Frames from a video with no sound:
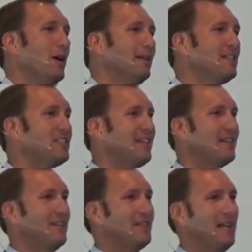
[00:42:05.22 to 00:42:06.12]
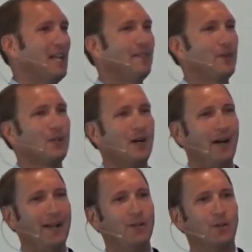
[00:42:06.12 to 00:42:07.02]
listening on the telephone
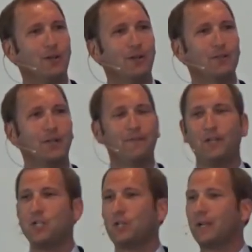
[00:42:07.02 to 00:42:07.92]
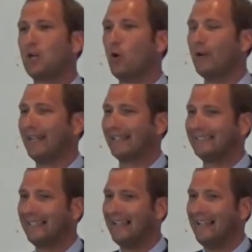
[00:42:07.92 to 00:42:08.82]
line or to a future recording,
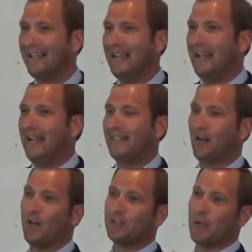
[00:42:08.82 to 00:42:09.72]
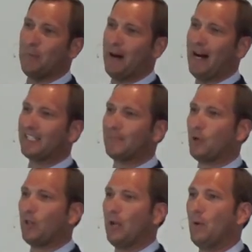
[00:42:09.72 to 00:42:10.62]
it's also
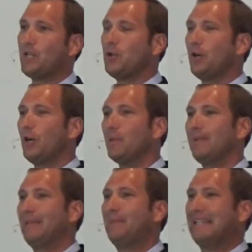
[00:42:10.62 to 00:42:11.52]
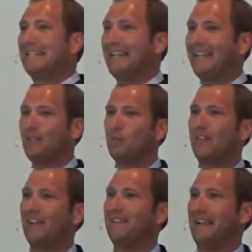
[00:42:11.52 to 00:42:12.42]
possible that when you heard me begin
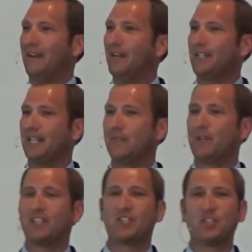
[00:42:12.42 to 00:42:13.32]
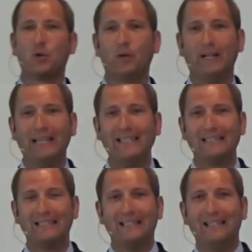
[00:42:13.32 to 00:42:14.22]
with a narrative, with a story,
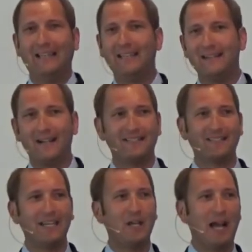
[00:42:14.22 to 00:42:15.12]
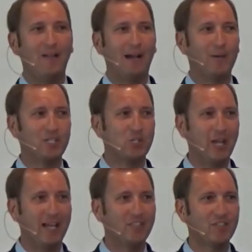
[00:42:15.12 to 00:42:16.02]
and did not see how I was
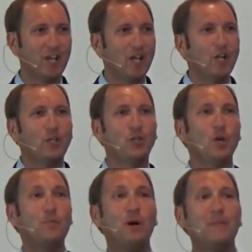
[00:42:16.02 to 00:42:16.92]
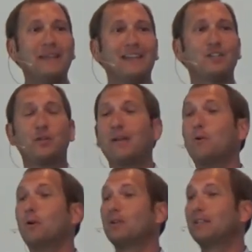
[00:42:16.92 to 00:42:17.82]
dressed, you put me into a
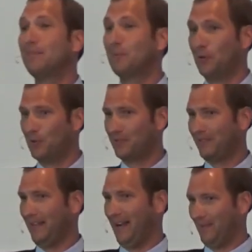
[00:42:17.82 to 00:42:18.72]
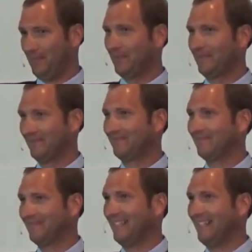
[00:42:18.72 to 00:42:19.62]
more liberal camp.
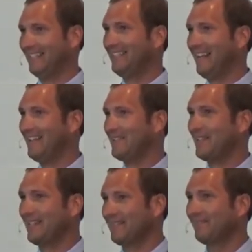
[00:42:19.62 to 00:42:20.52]
Isn't that interesting?